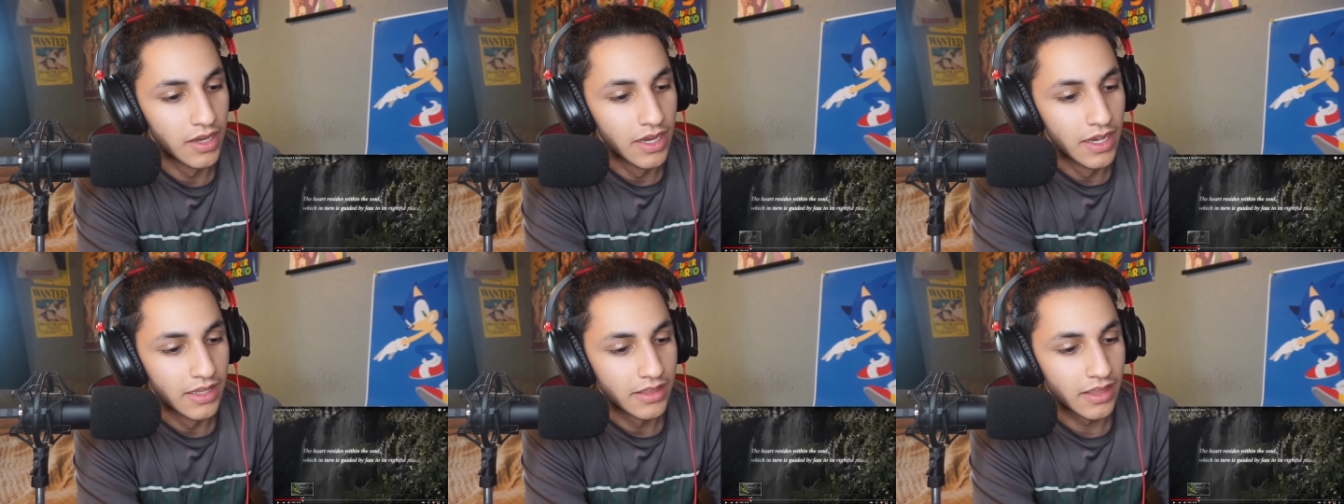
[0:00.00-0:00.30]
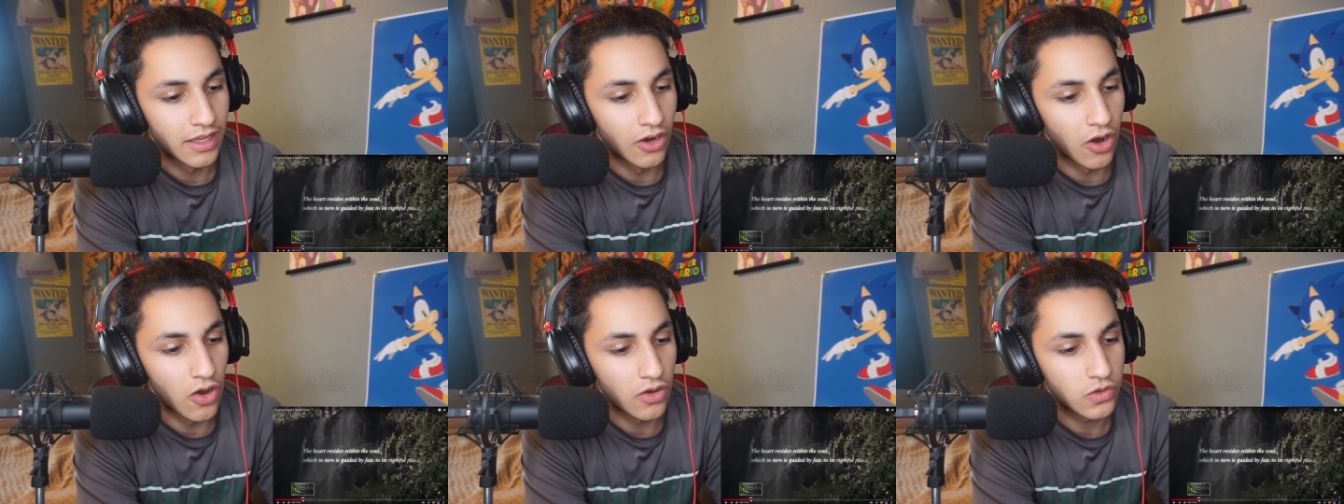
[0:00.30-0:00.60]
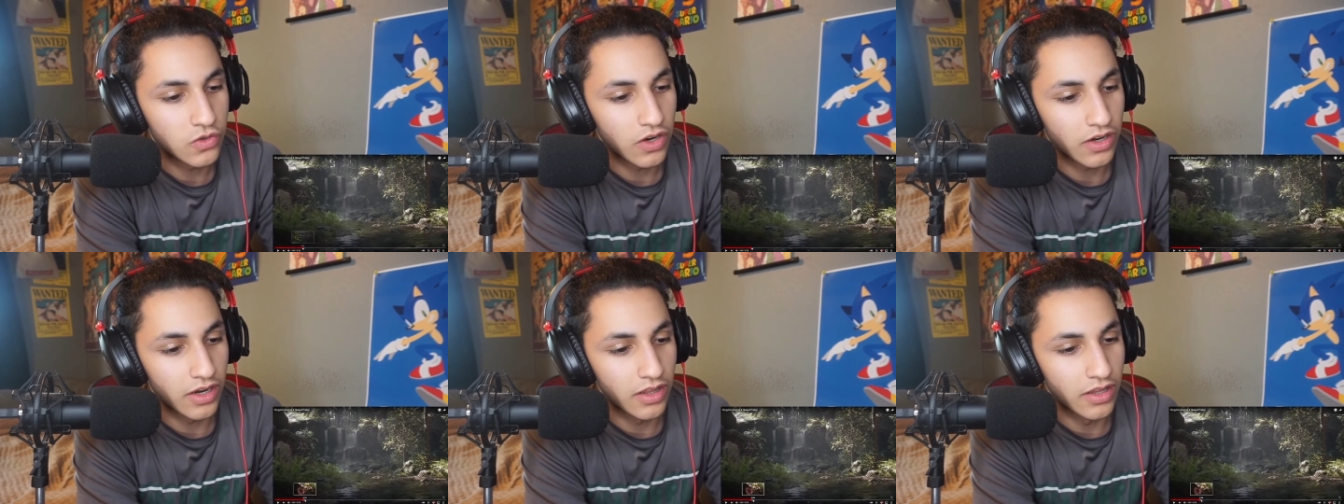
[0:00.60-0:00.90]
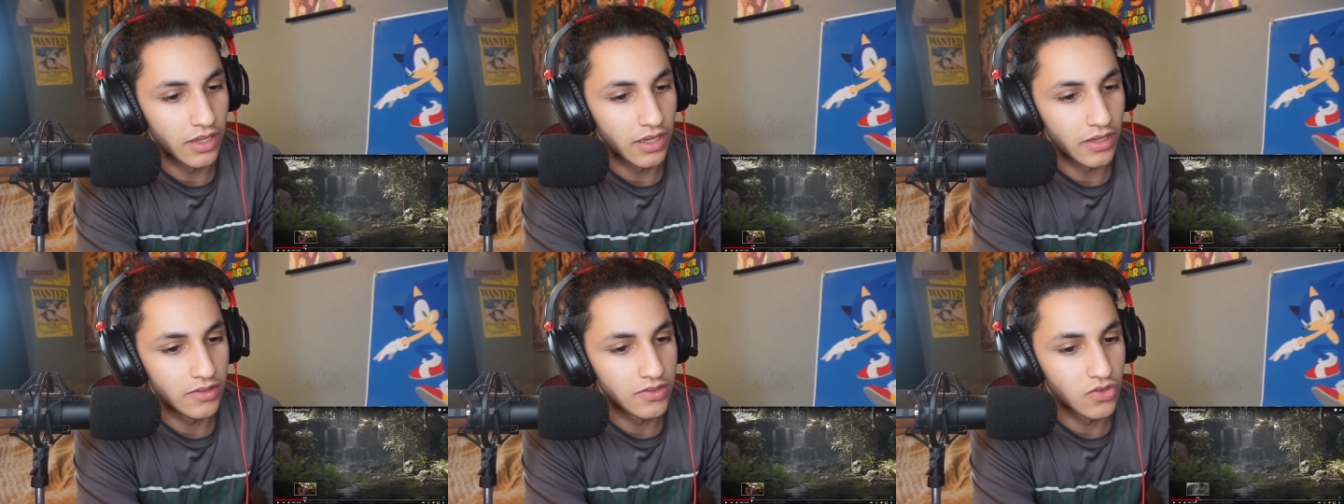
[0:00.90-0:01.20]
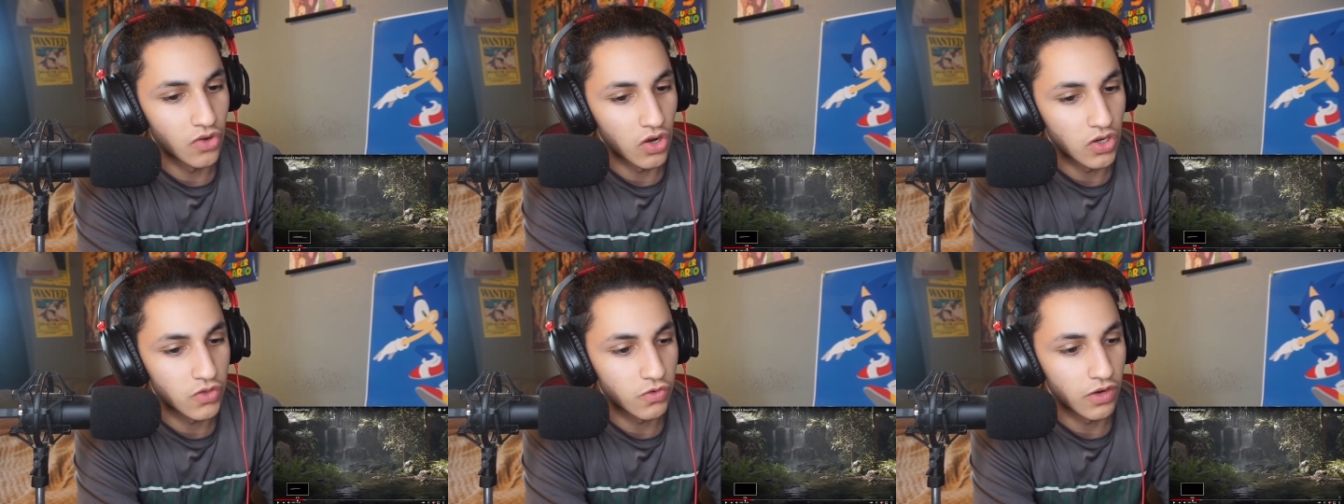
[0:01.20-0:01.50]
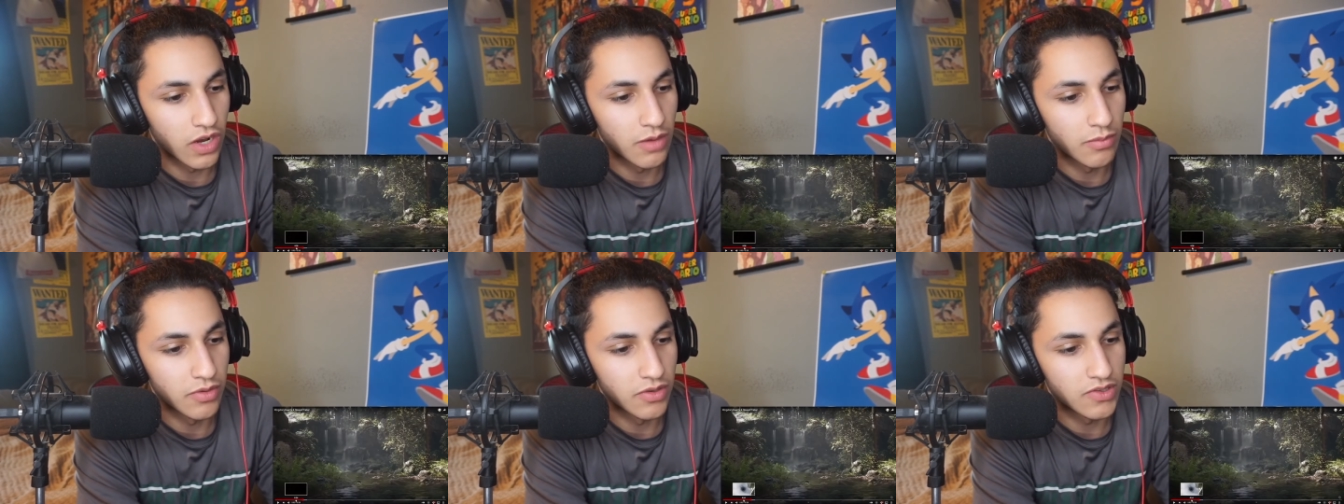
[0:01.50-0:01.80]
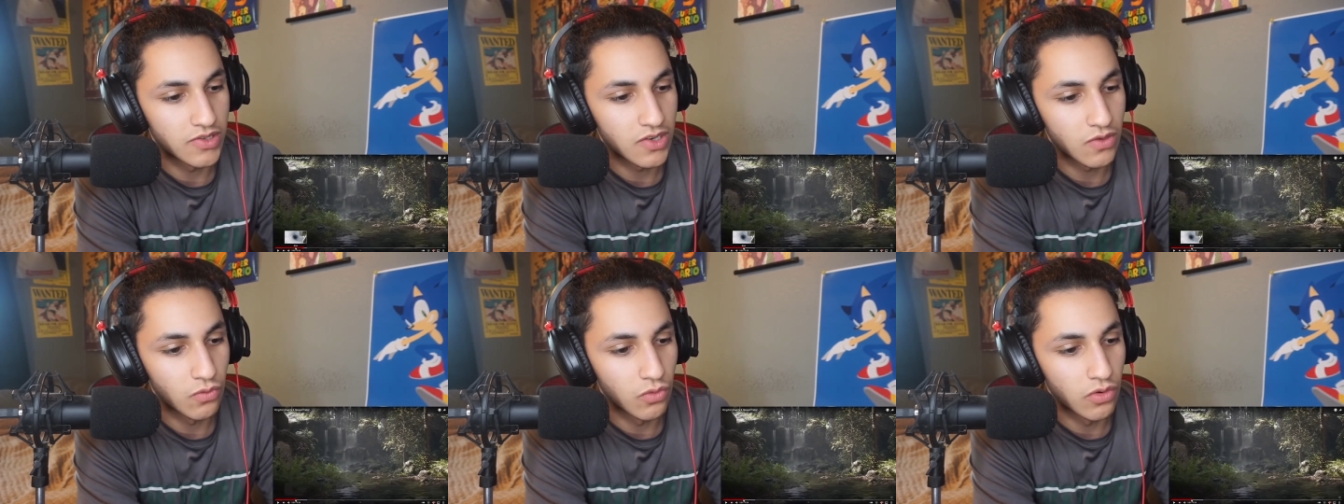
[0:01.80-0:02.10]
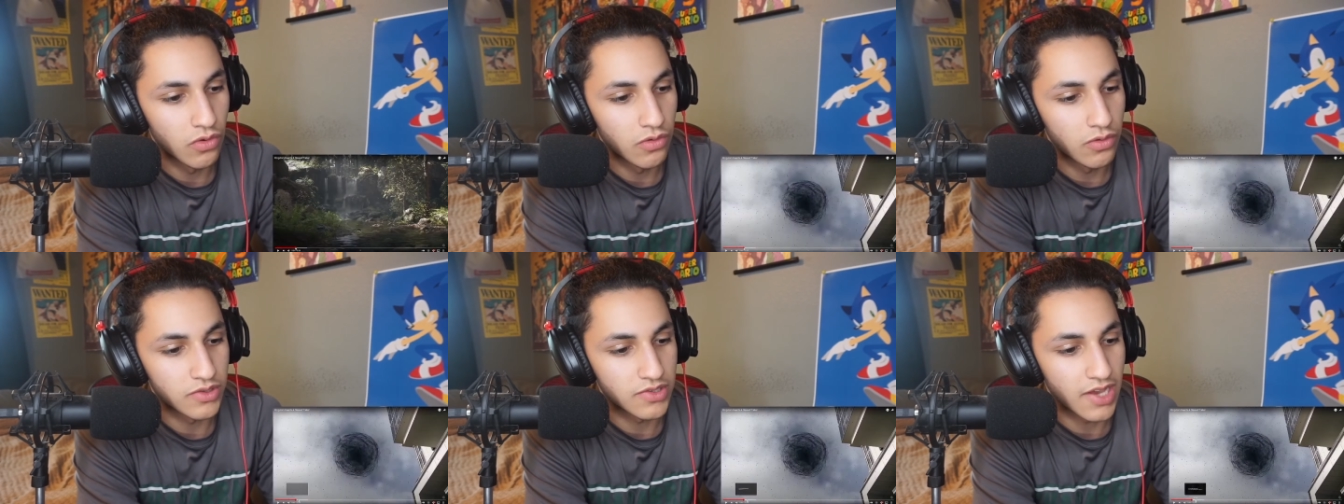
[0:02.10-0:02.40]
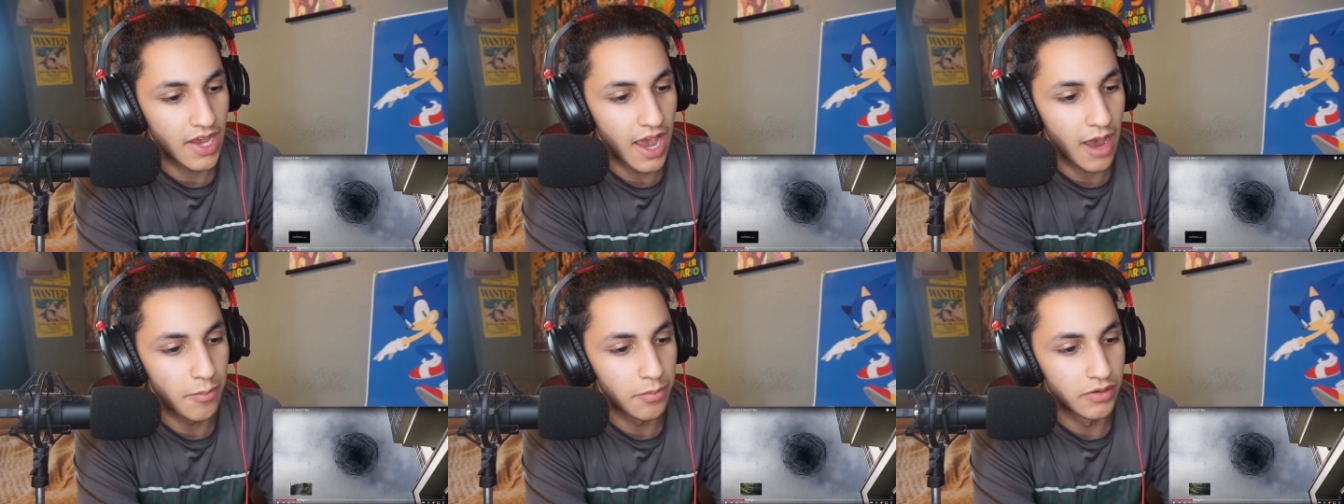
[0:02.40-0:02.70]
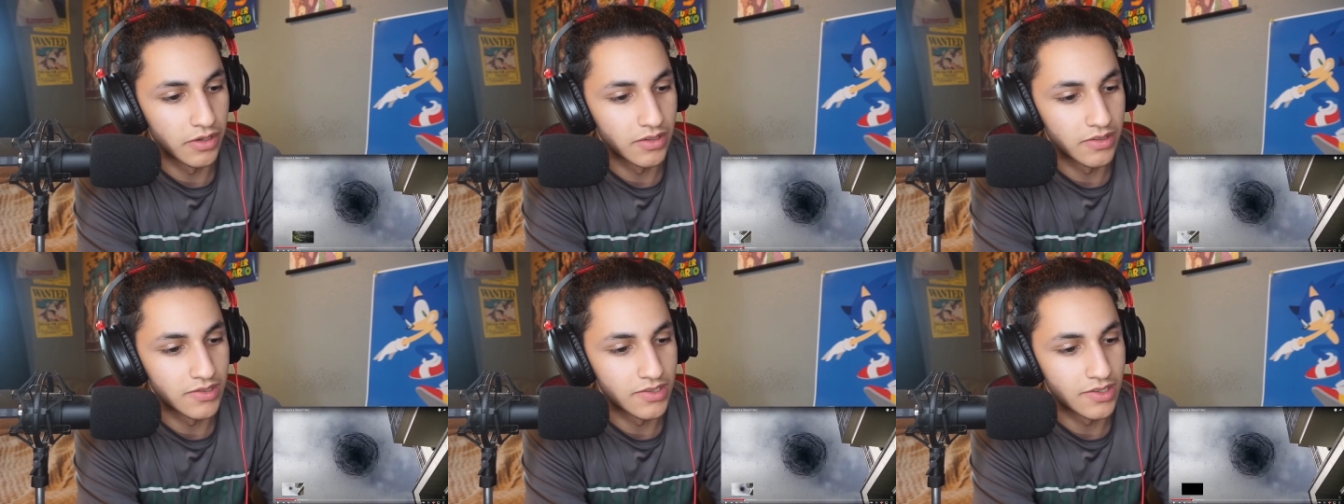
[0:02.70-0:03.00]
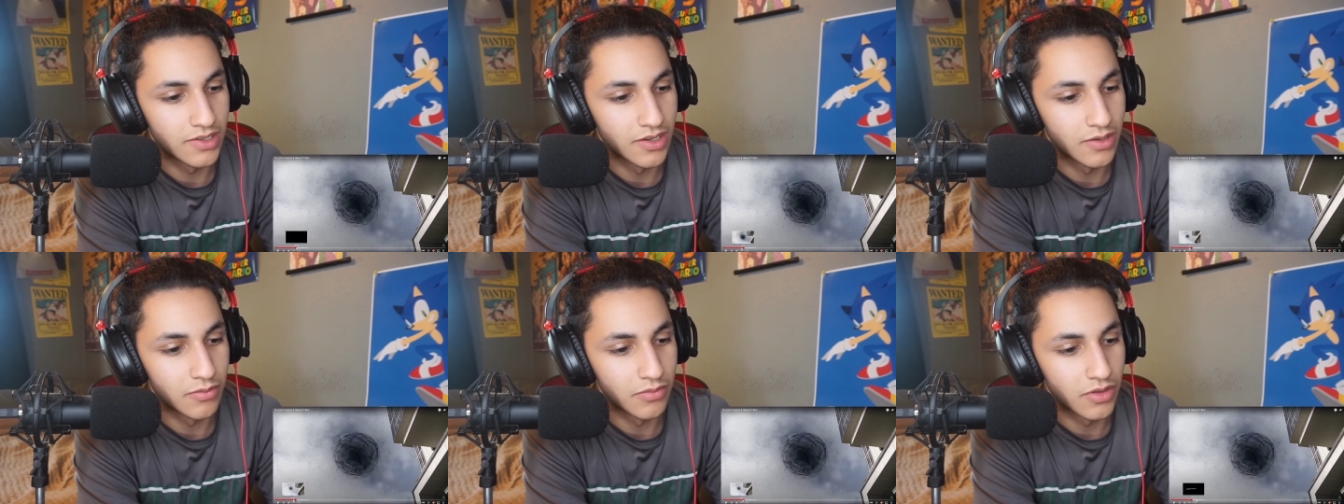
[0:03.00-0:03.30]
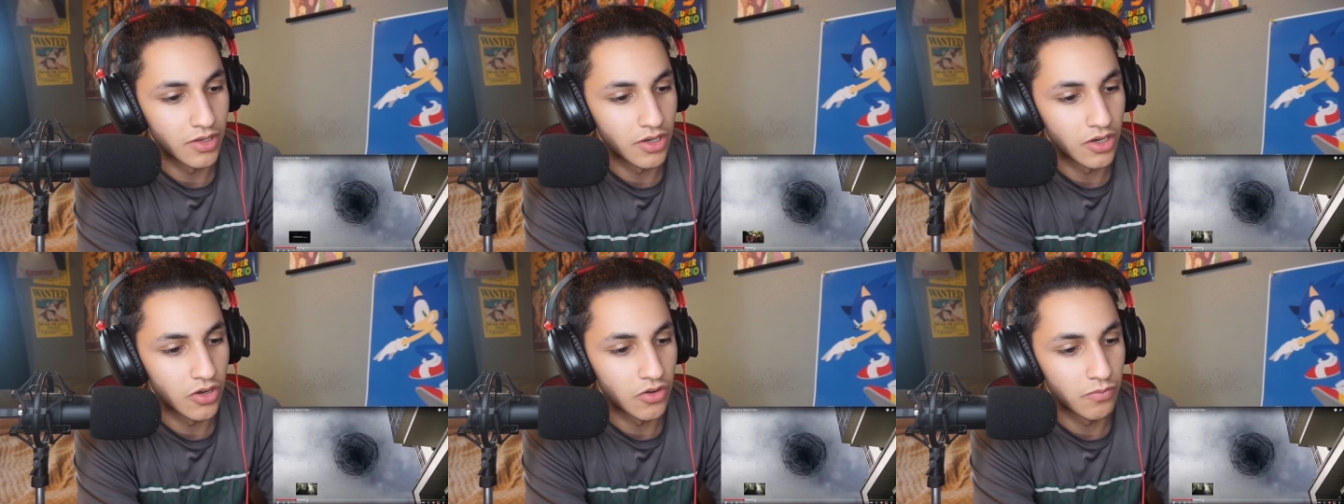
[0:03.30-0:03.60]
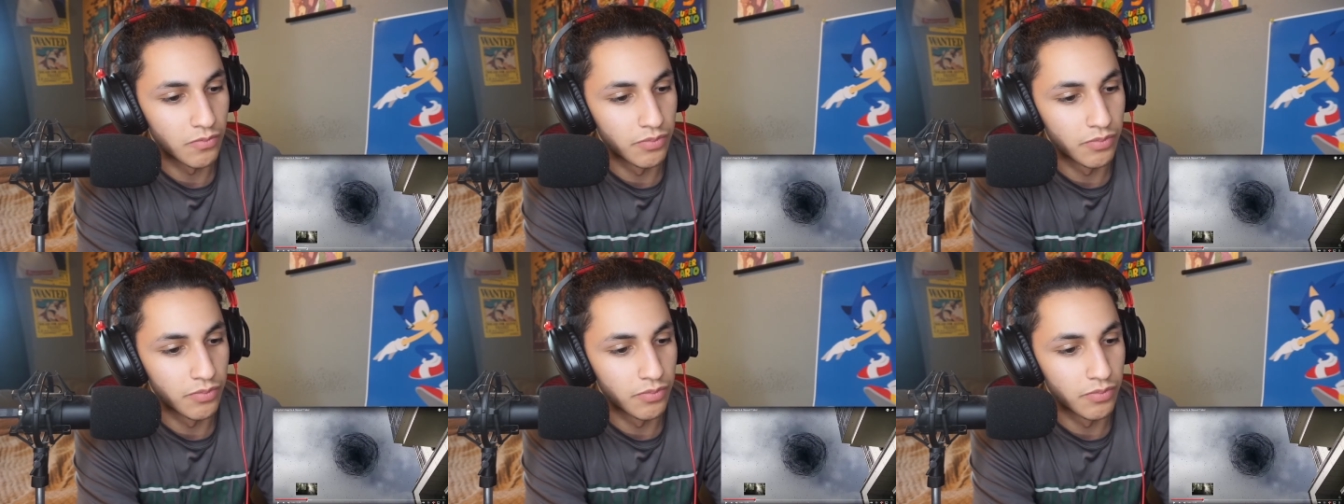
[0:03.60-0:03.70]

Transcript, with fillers: they all trying to like search for him and see what was happening to him though.